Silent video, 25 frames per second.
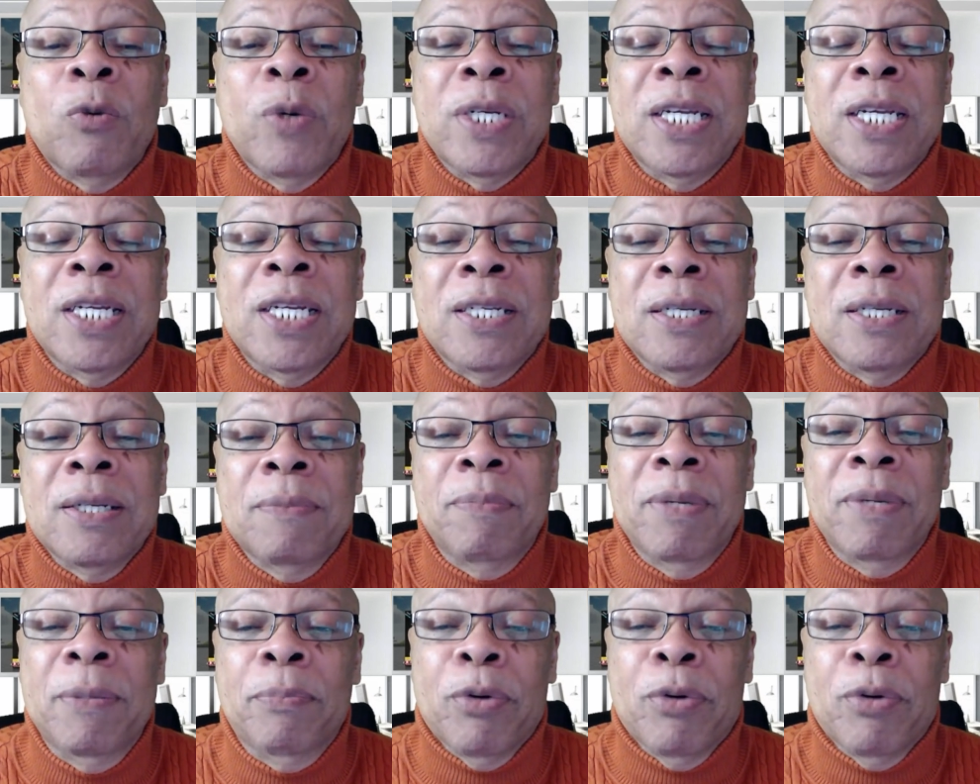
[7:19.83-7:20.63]
We need to
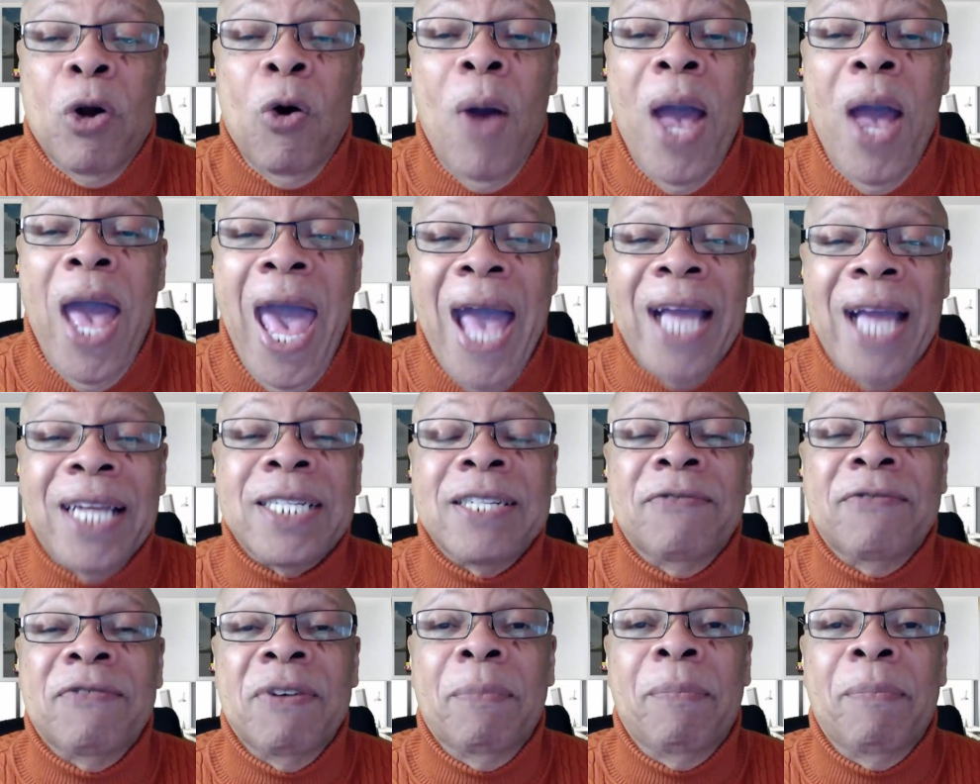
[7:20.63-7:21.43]
be
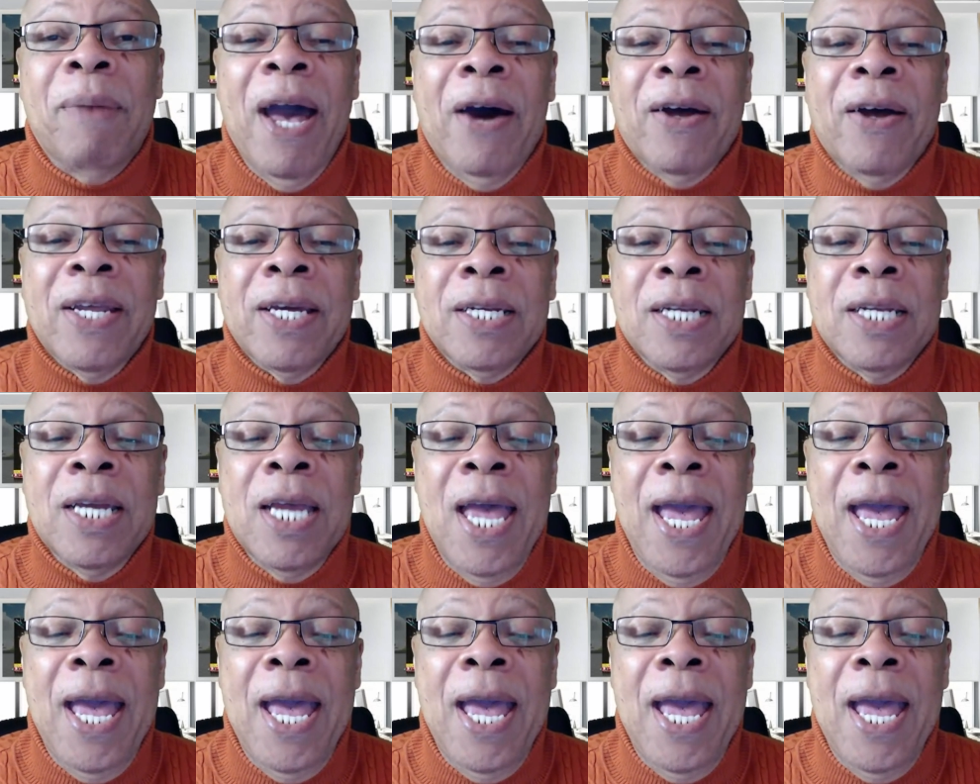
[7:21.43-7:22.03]
proactive about it.